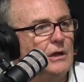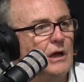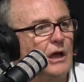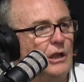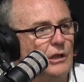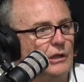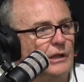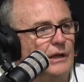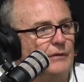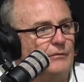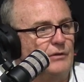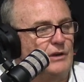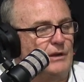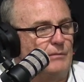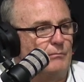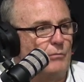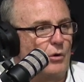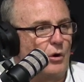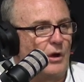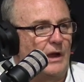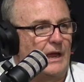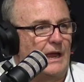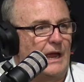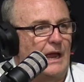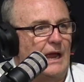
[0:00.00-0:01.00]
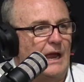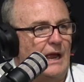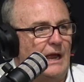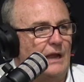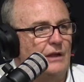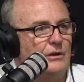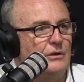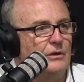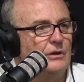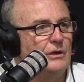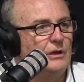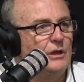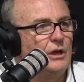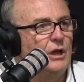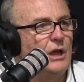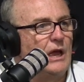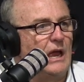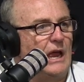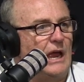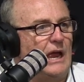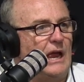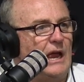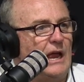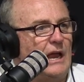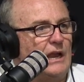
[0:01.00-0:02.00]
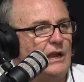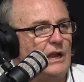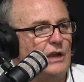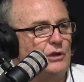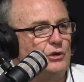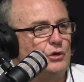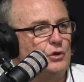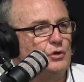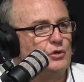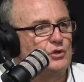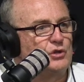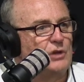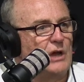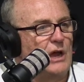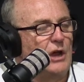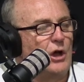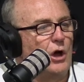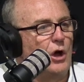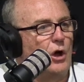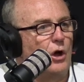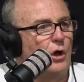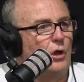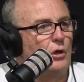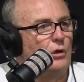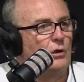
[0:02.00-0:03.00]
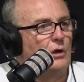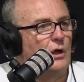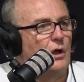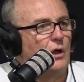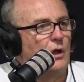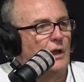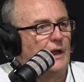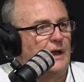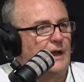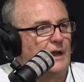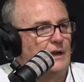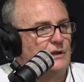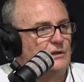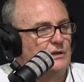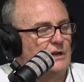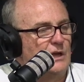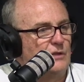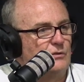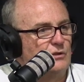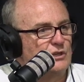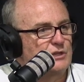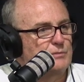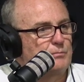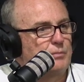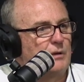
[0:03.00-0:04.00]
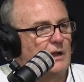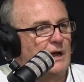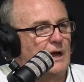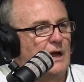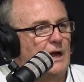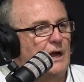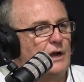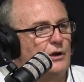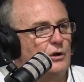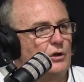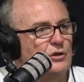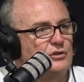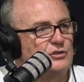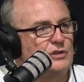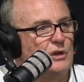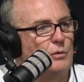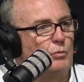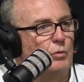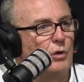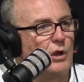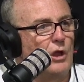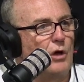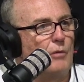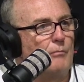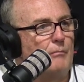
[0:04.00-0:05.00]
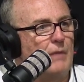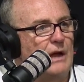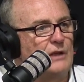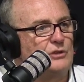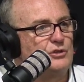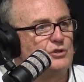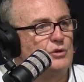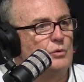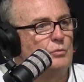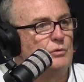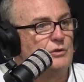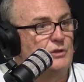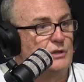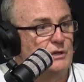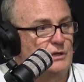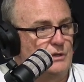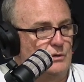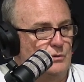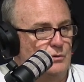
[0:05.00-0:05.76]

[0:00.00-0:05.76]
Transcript: 11 in my hand, and you say, I'll hand down this player, and I say, well, I'll match you with the